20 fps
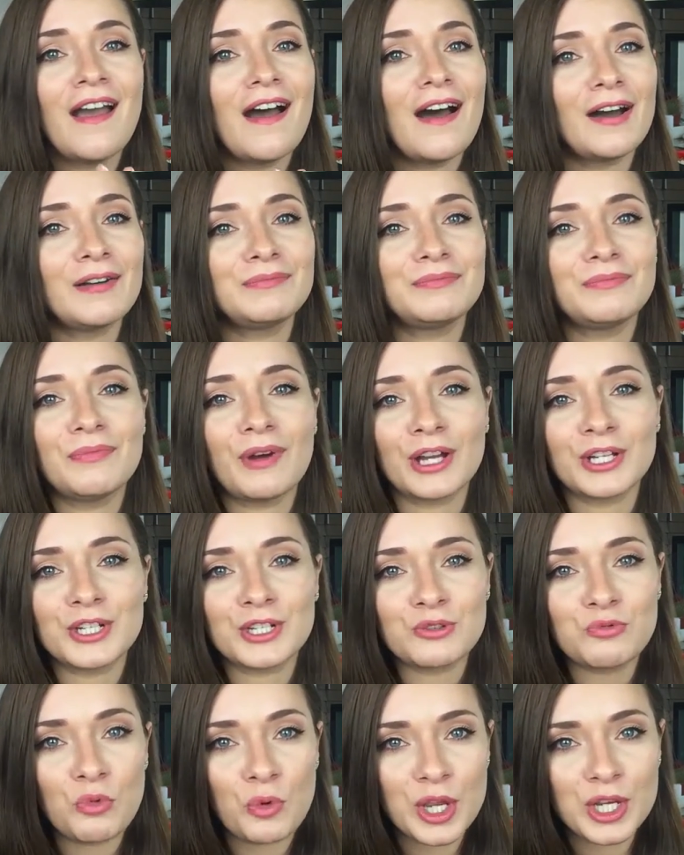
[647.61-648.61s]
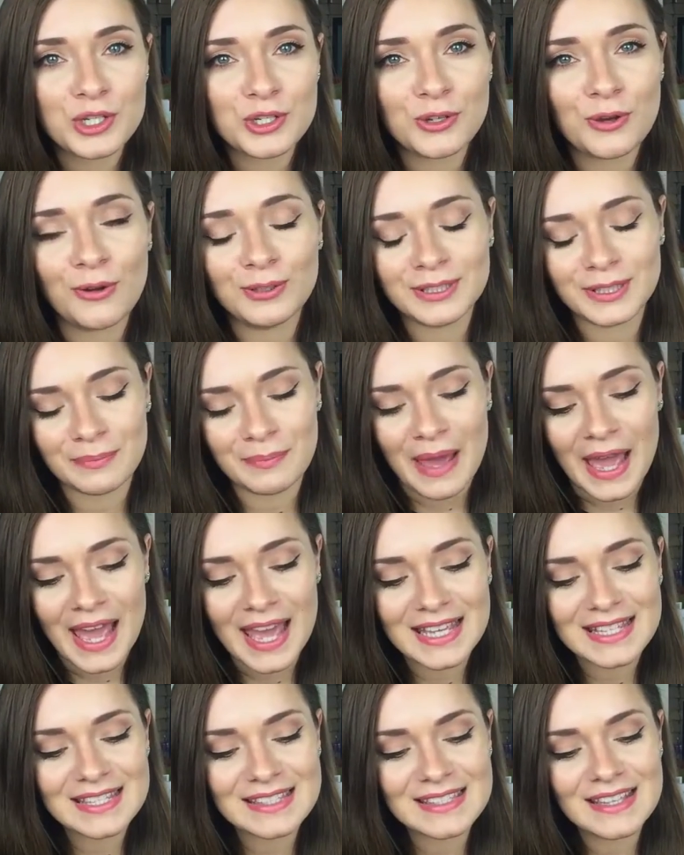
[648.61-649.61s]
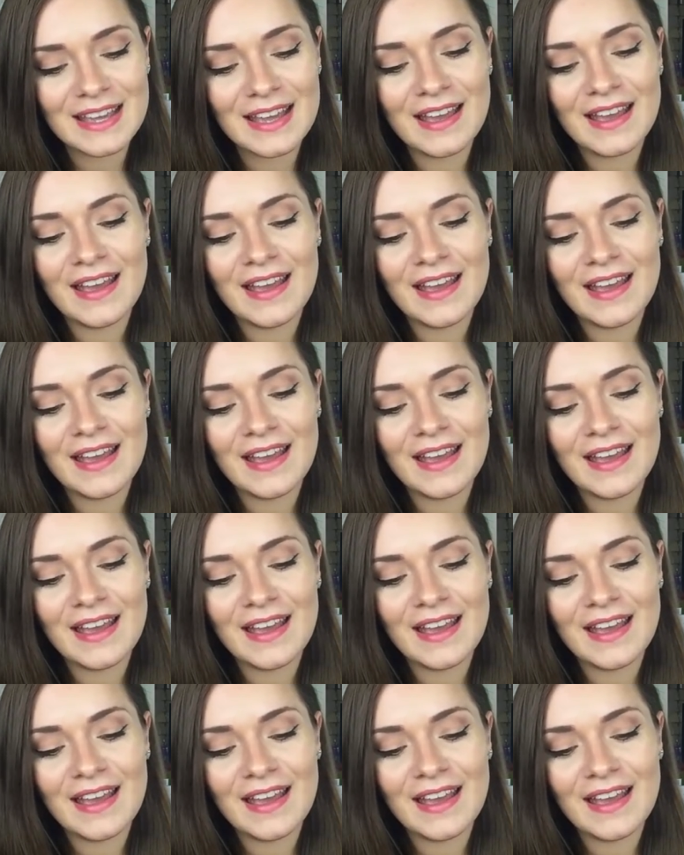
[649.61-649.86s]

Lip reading: I just wish you all the best.